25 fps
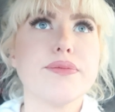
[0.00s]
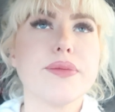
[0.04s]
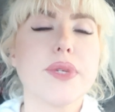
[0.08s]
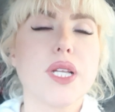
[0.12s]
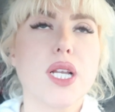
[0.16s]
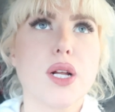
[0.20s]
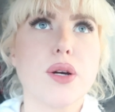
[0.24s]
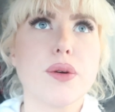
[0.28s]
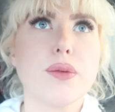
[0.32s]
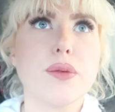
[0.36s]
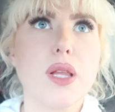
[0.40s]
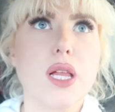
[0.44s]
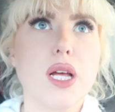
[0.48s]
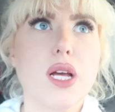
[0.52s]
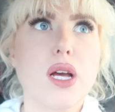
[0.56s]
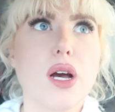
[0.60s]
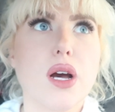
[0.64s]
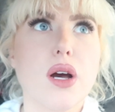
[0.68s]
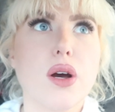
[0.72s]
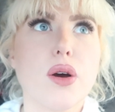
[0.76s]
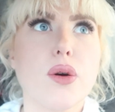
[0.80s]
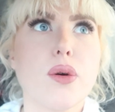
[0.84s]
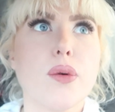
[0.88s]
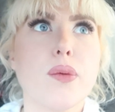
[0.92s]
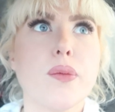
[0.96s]
you know, let
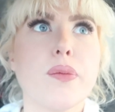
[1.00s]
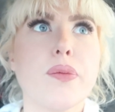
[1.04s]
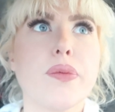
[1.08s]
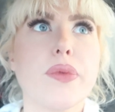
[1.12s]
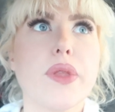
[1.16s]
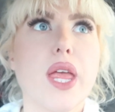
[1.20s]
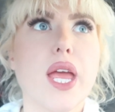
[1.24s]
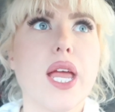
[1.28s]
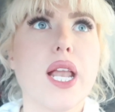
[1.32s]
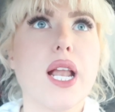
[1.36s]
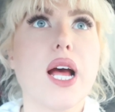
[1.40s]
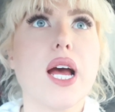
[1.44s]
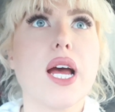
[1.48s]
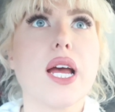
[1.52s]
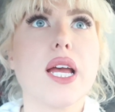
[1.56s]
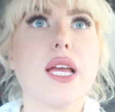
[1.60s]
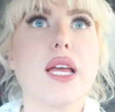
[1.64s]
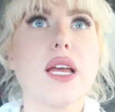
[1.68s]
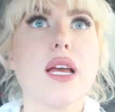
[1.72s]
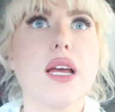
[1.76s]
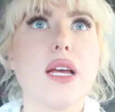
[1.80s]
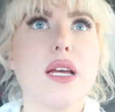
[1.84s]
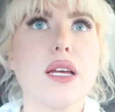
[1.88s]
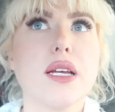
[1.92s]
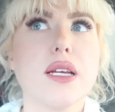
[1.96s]
go. And
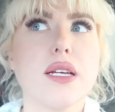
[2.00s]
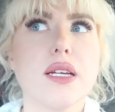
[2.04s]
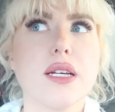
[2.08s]
I,